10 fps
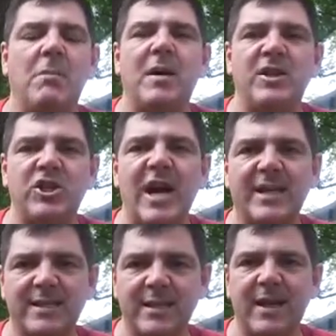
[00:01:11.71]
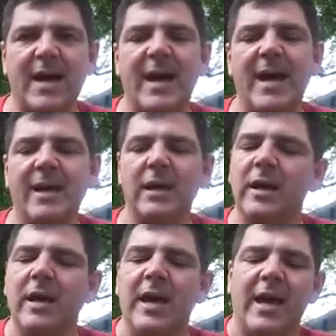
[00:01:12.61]
by Jackson Kayak,
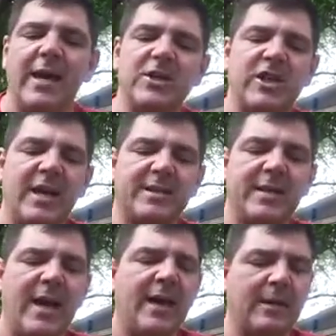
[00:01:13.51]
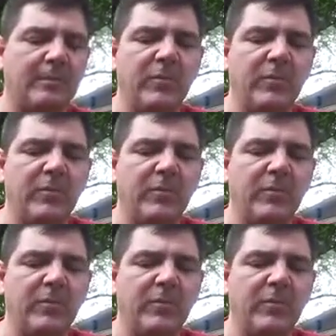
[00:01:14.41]
and Jackson Kayak